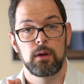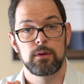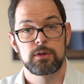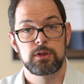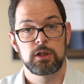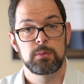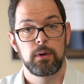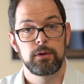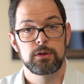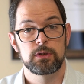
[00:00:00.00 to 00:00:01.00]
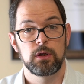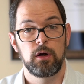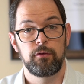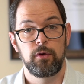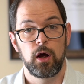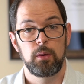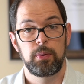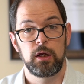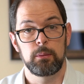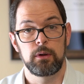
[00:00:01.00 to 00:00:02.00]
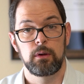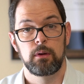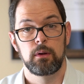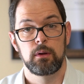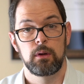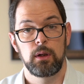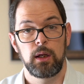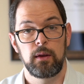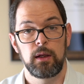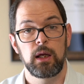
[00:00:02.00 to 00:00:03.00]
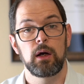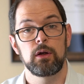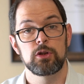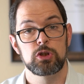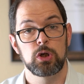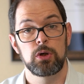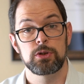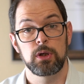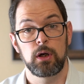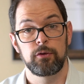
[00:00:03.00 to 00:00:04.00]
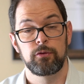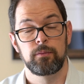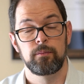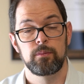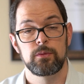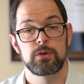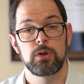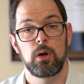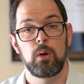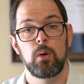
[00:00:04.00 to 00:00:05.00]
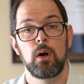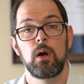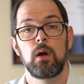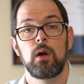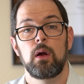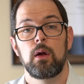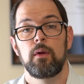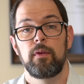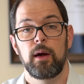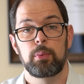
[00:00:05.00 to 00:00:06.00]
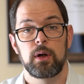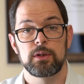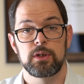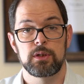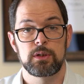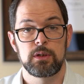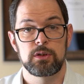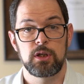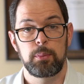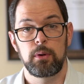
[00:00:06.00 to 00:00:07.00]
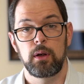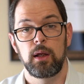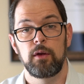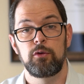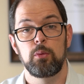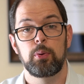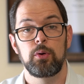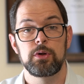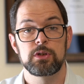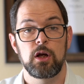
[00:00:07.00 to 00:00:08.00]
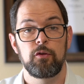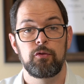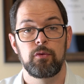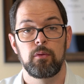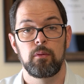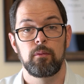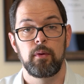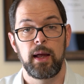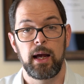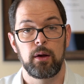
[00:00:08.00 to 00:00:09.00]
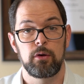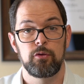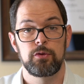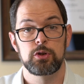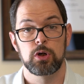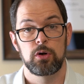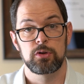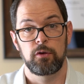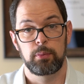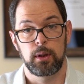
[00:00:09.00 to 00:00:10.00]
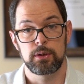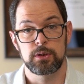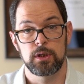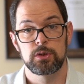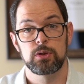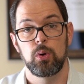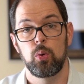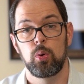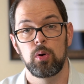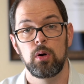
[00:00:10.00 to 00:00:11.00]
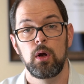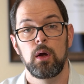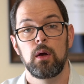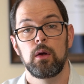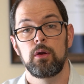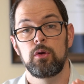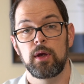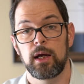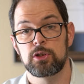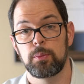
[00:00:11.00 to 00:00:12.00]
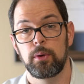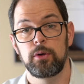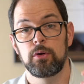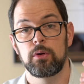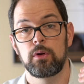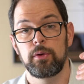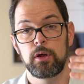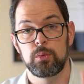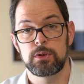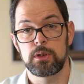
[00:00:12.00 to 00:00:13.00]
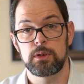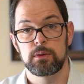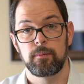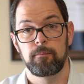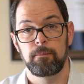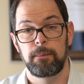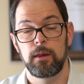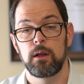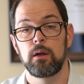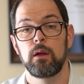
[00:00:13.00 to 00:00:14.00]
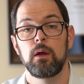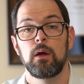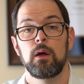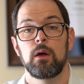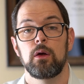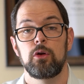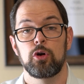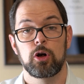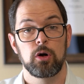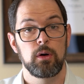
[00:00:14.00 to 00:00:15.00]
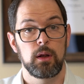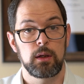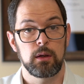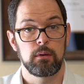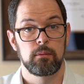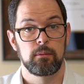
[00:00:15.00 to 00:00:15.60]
six months of non payment, and the account gets charged off. So, that process is separate. And if you pull yourself out of the charge off process or you catch up on your delinquencies, then you're current again.